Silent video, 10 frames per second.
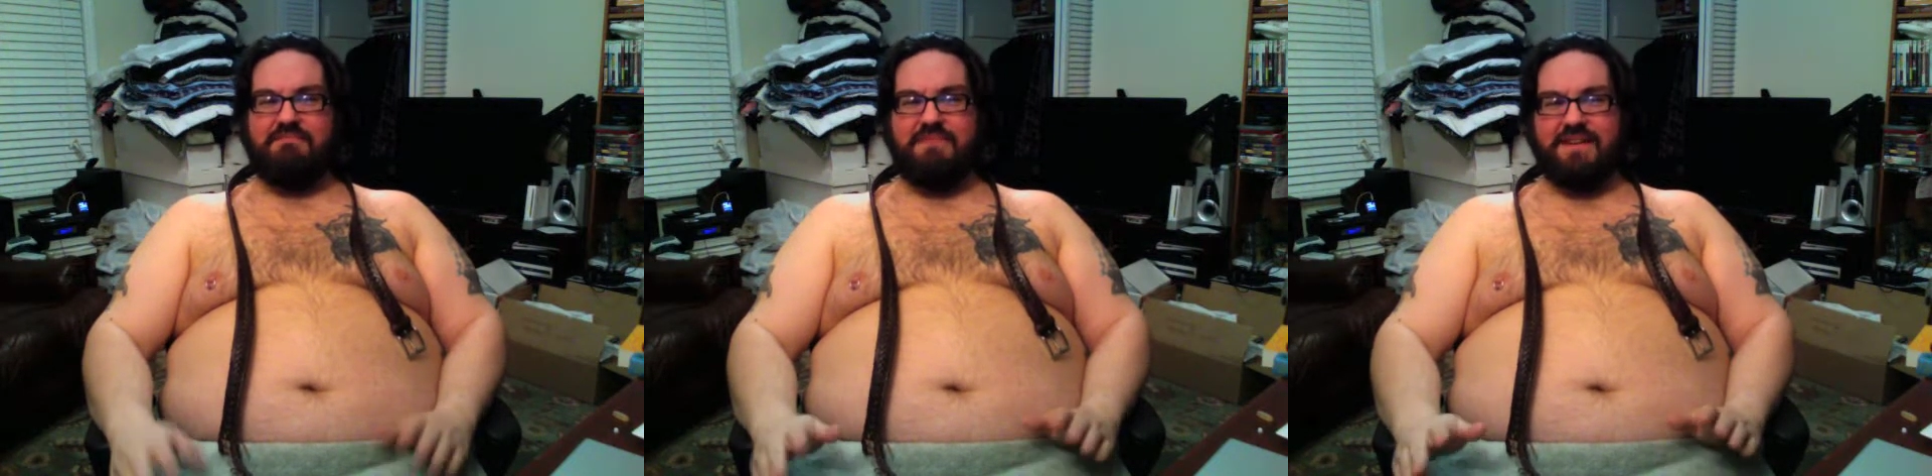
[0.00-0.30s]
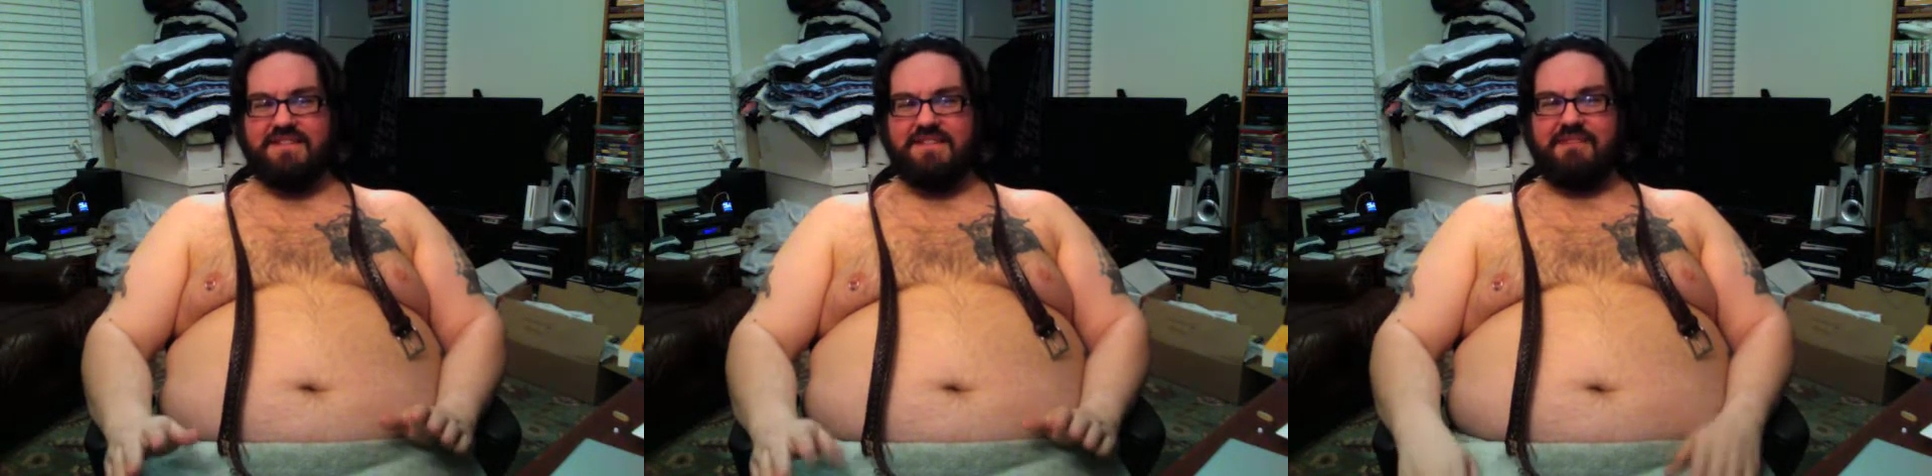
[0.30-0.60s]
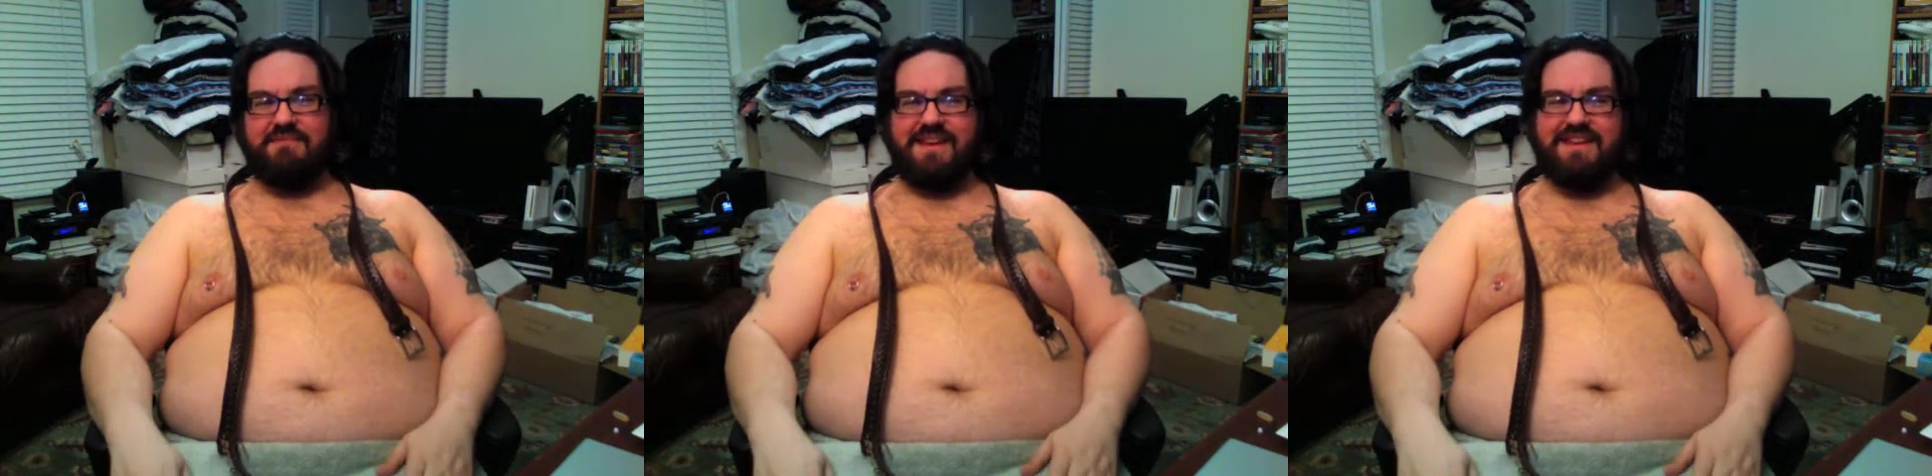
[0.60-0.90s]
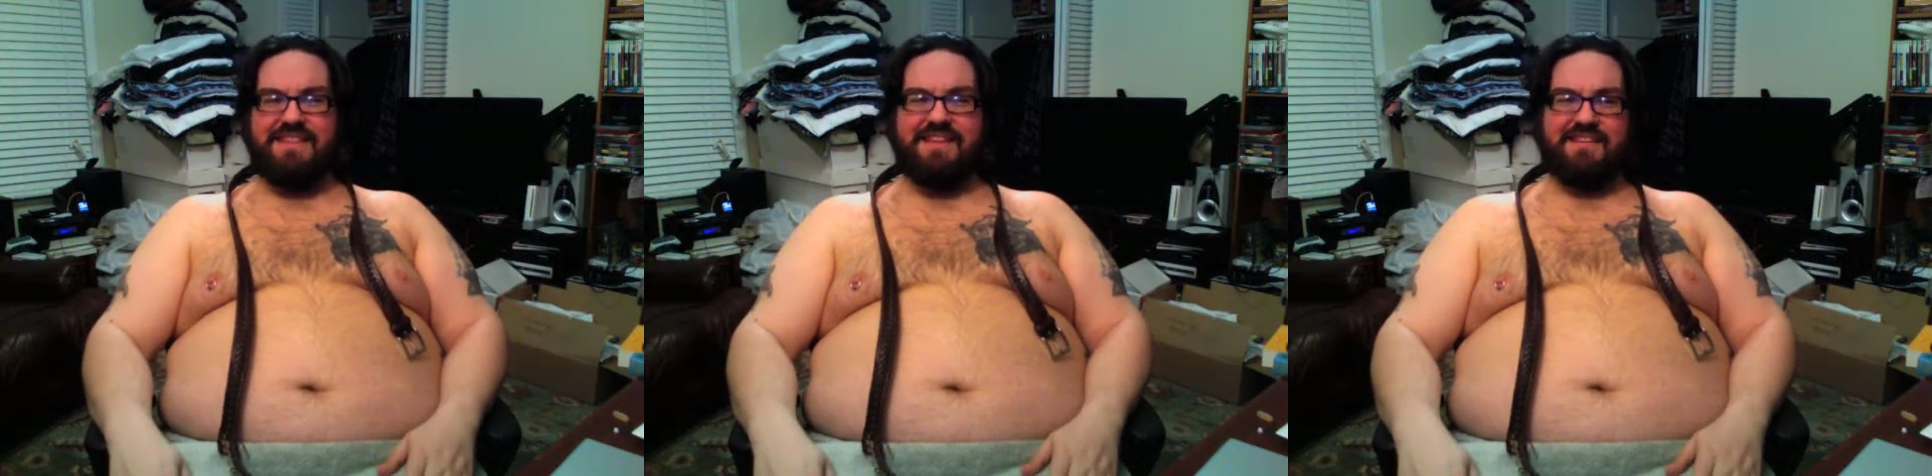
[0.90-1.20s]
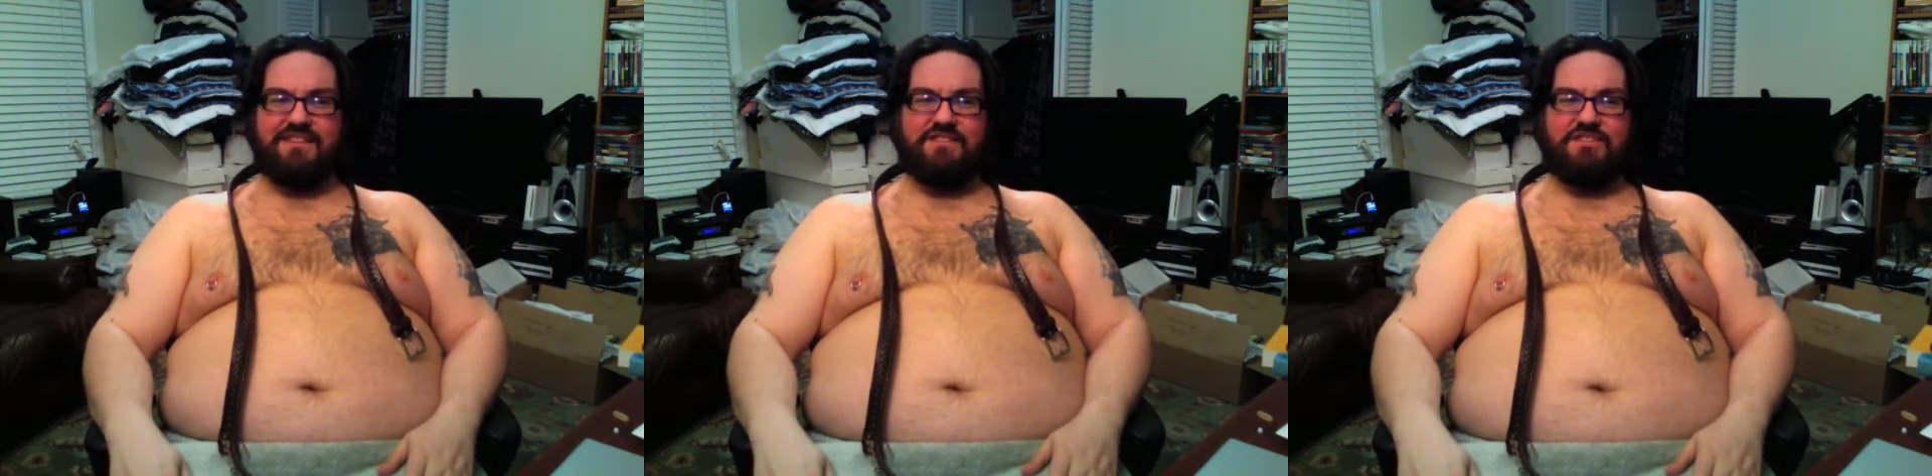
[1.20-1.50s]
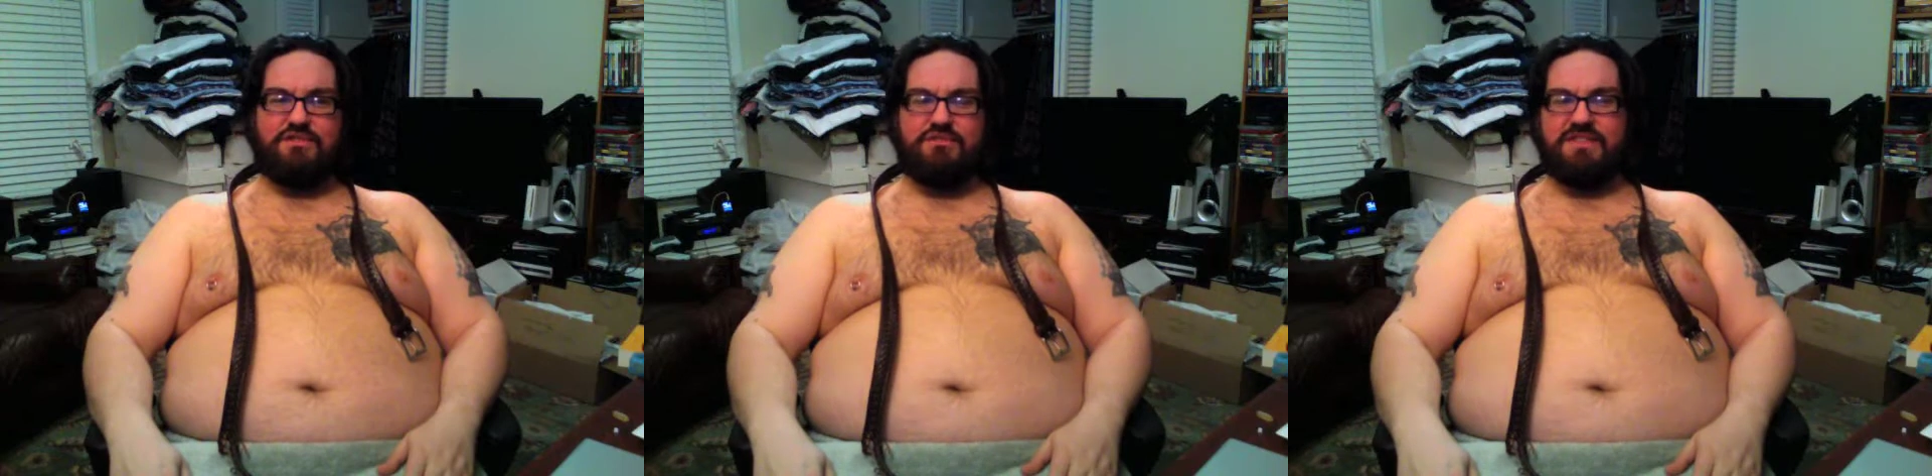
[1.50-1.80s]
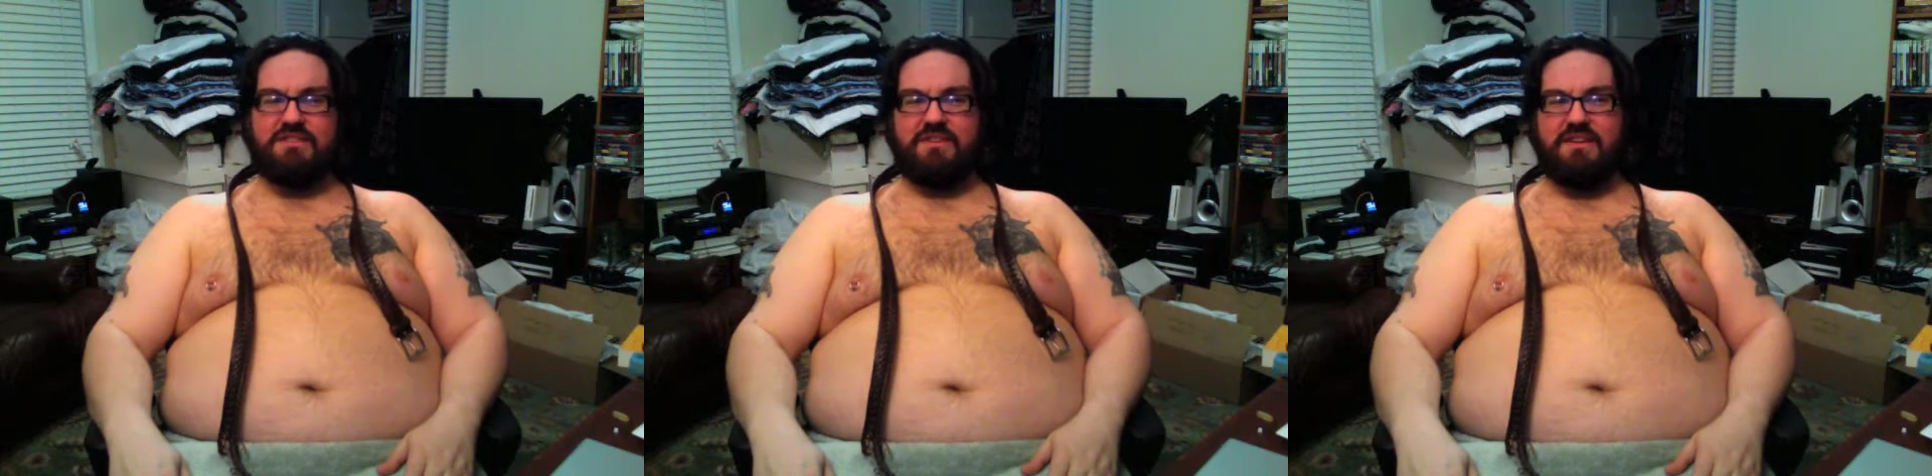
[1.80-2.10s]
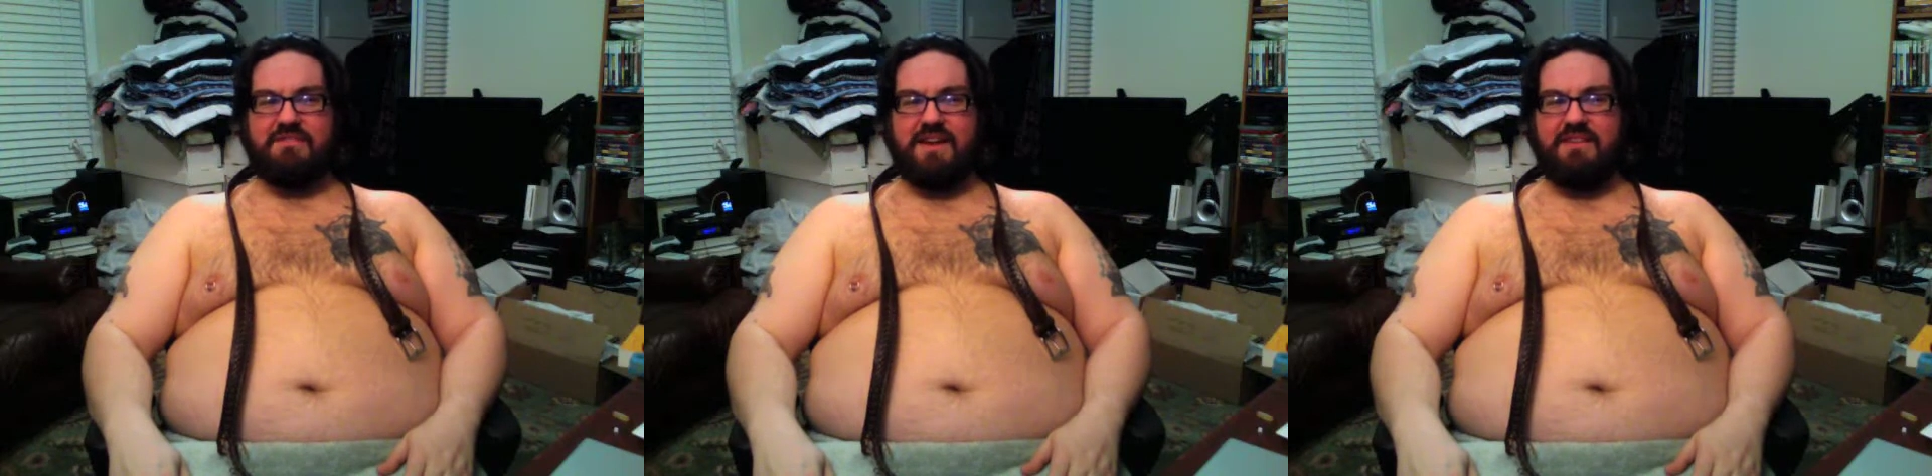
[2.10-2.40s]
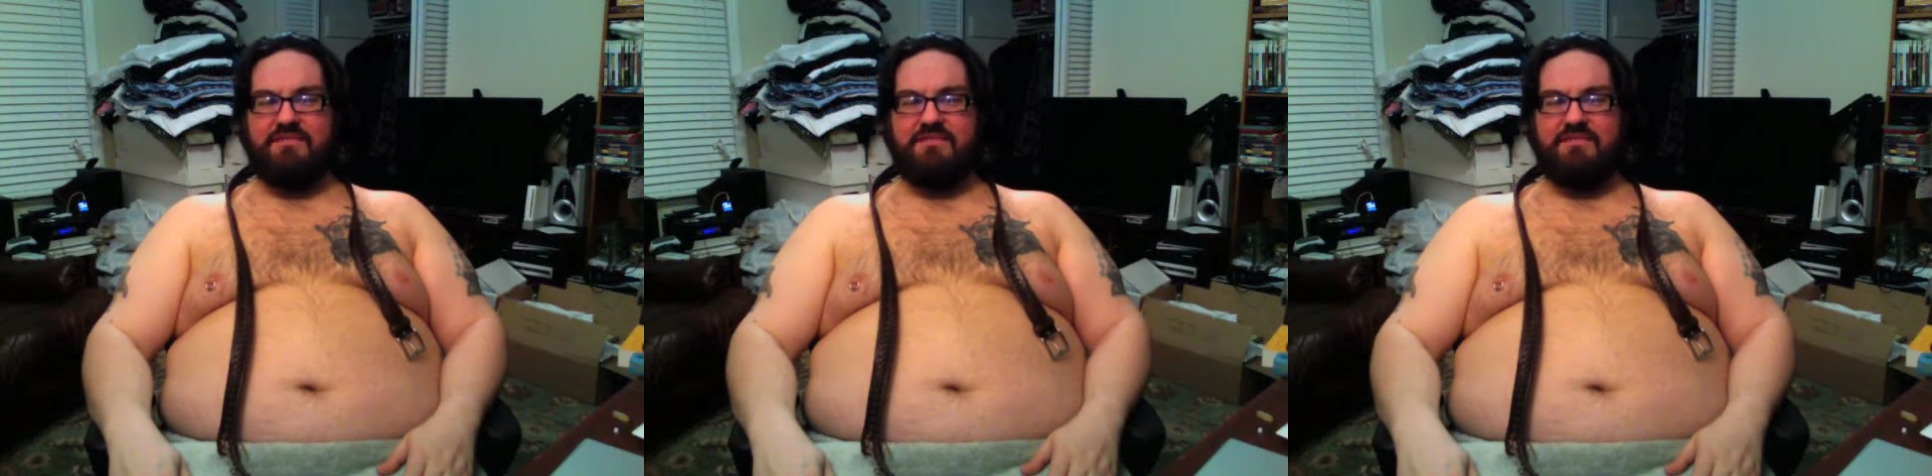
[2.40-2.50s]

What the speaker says: because I'm kind of thinking 275